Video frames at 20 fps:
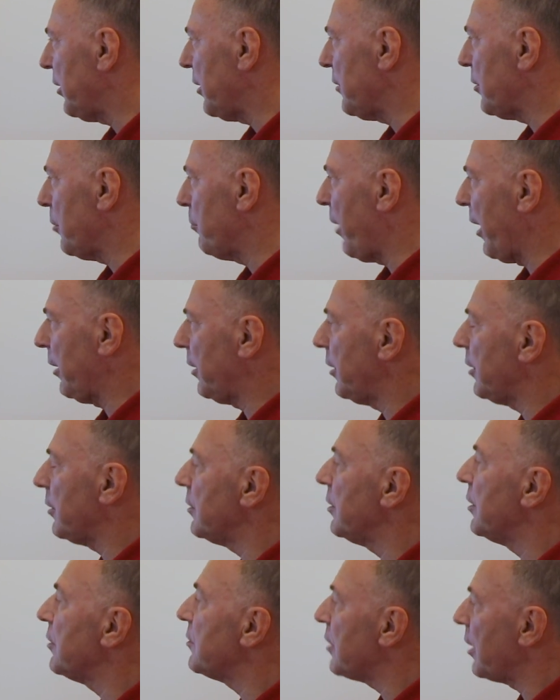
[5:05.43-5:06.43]
in the
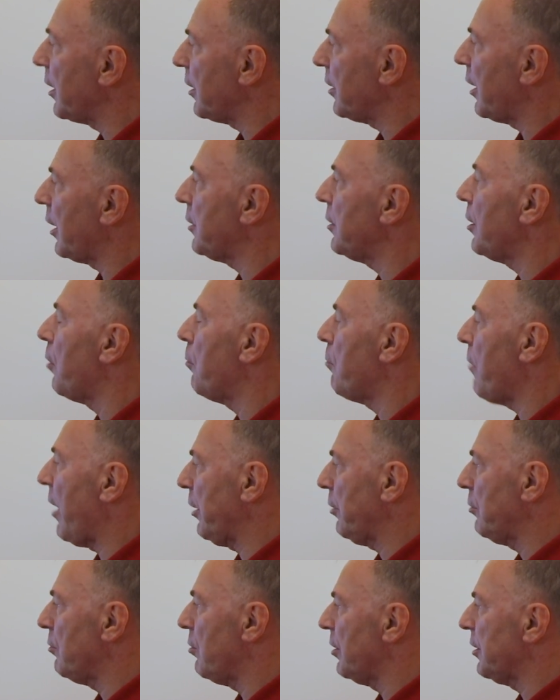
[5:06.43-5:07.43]
bikidneys, again, a
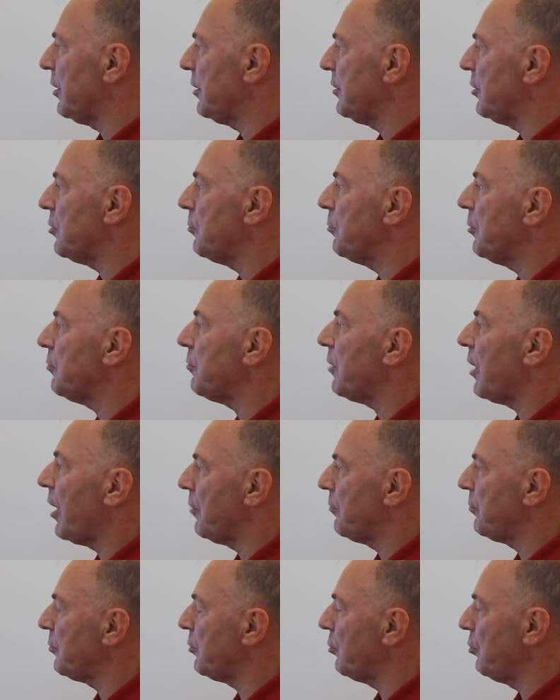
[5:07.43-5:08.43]
microorganism we
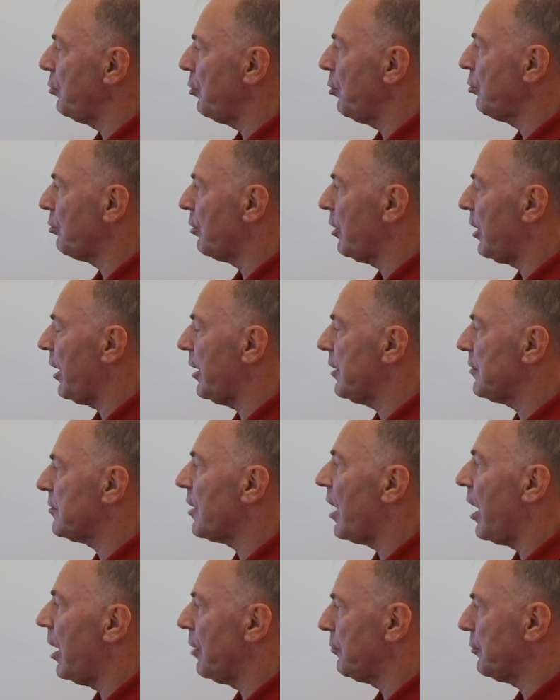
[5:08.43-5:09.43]
have to
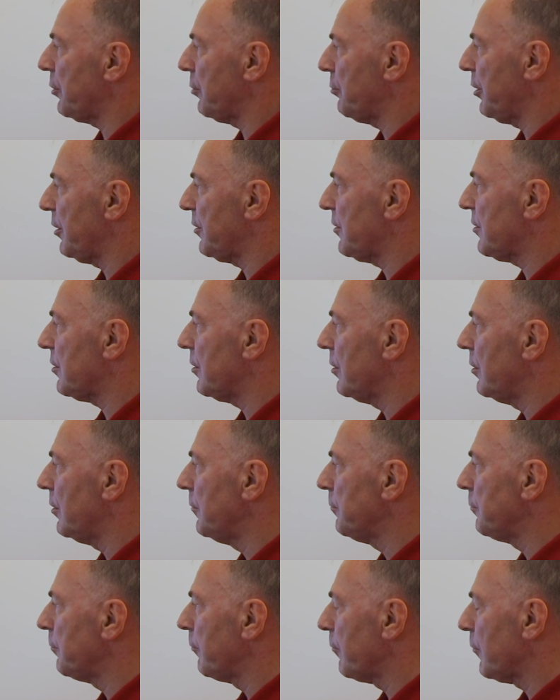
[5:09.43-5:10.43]
neutralize afterwards
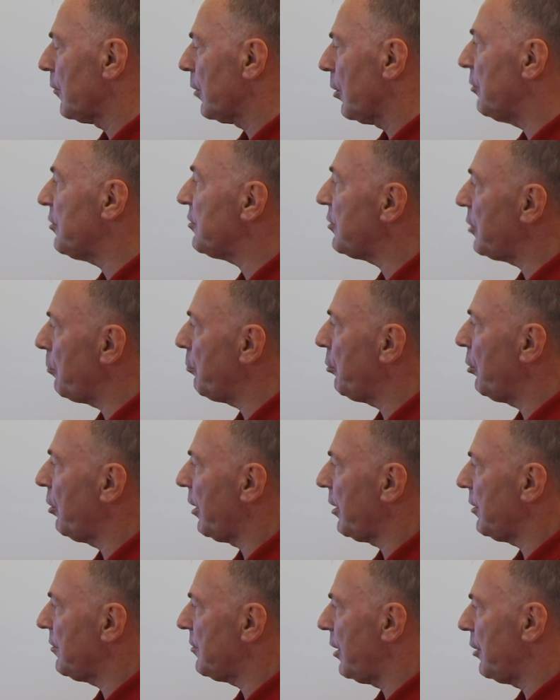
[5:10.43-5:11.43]
with
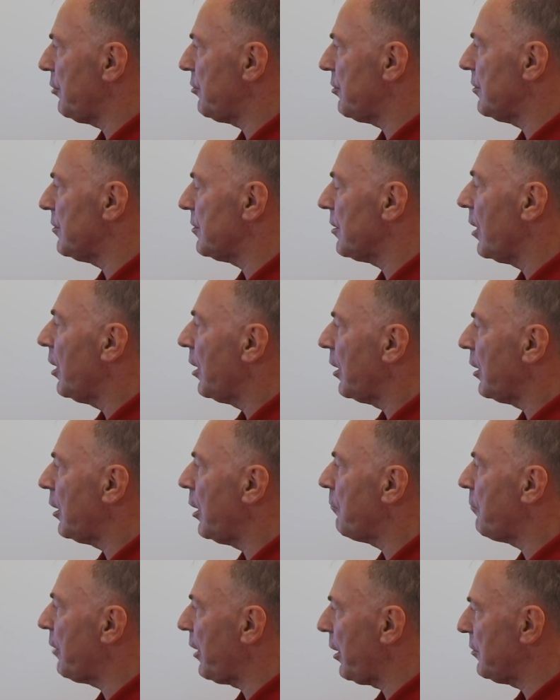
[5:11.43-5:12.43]
depolarizations.
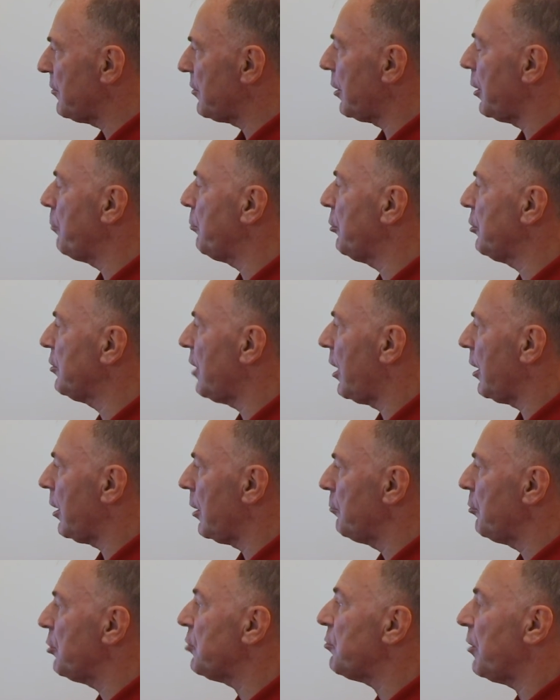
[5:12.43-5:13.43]
Here we're in the
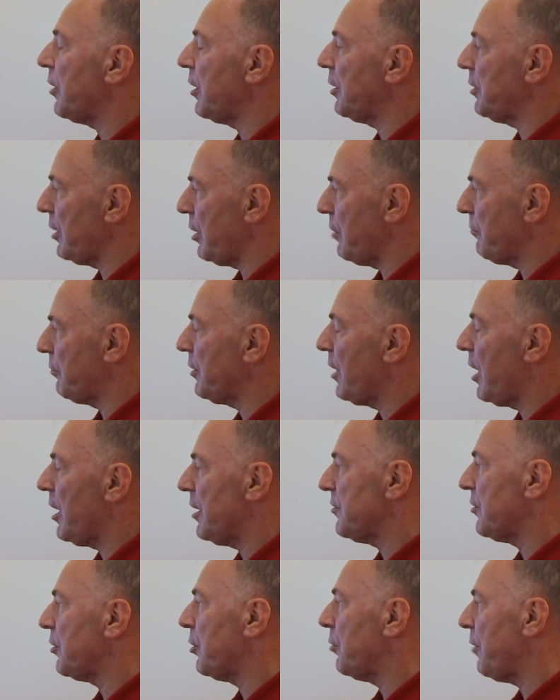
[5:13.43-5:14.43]
hypothalamus, we can even
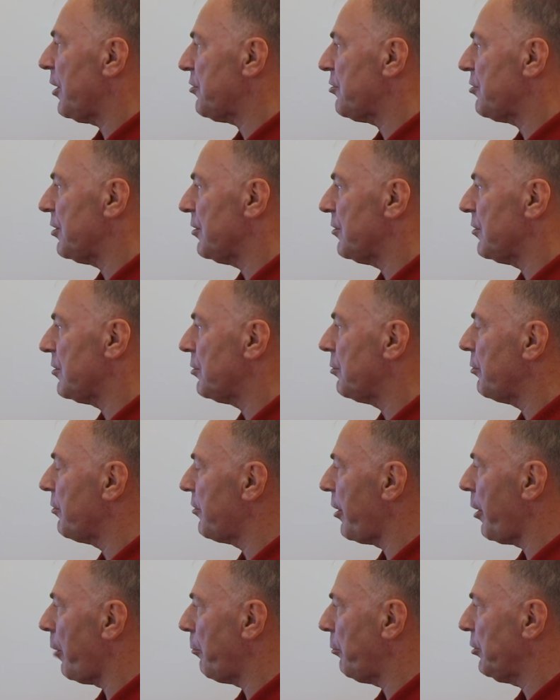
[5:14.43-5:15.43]
ask questions to
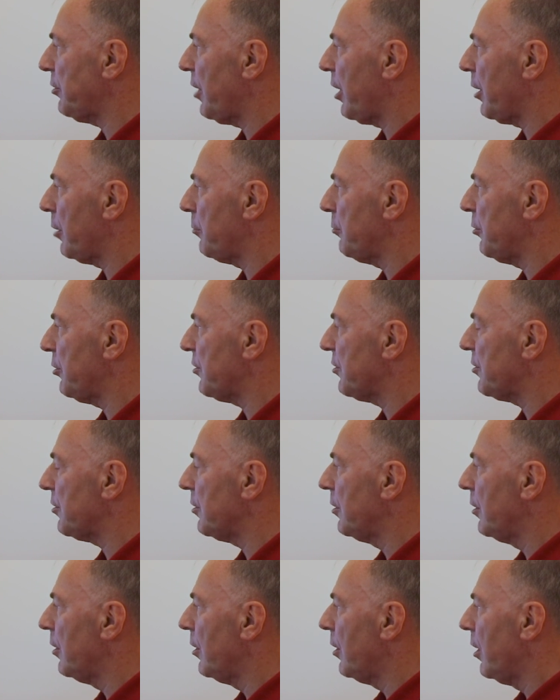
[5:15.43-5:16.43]
the
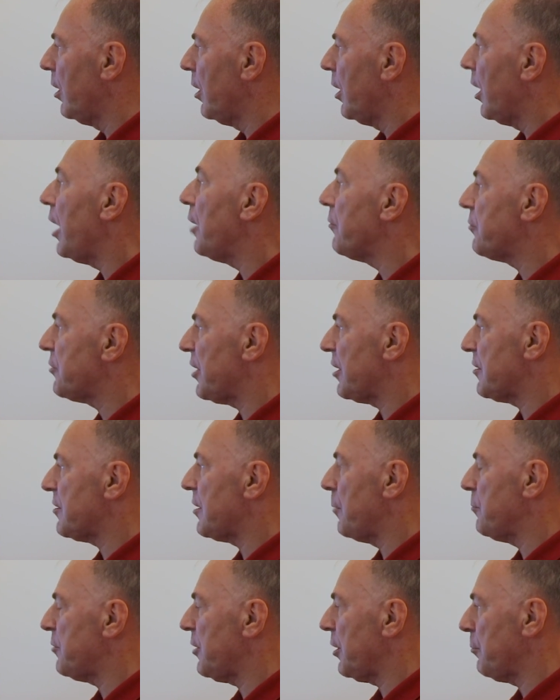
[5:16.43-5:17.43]
hypothalamus if there's
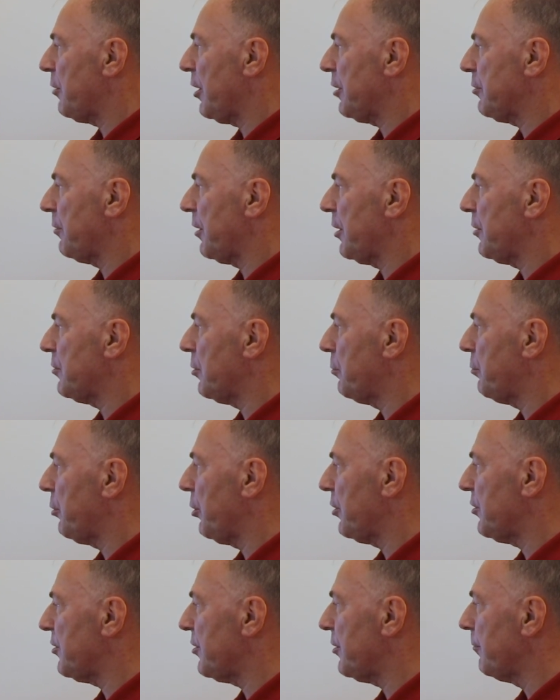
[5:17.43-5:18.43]
something bothering the
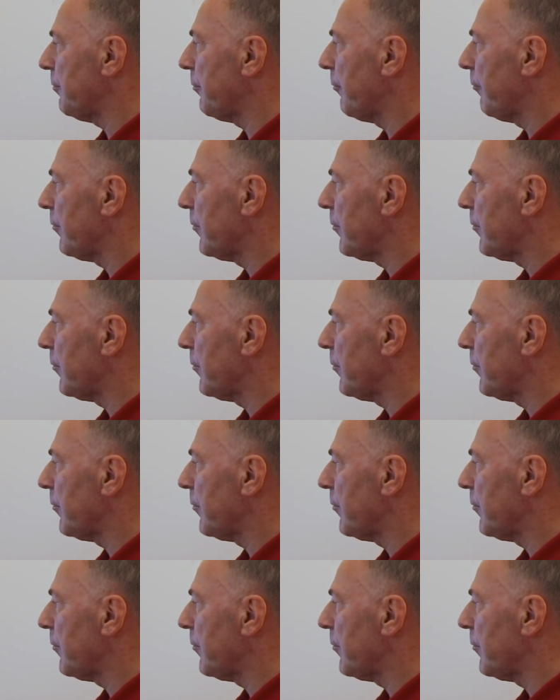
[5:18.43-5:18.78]
person.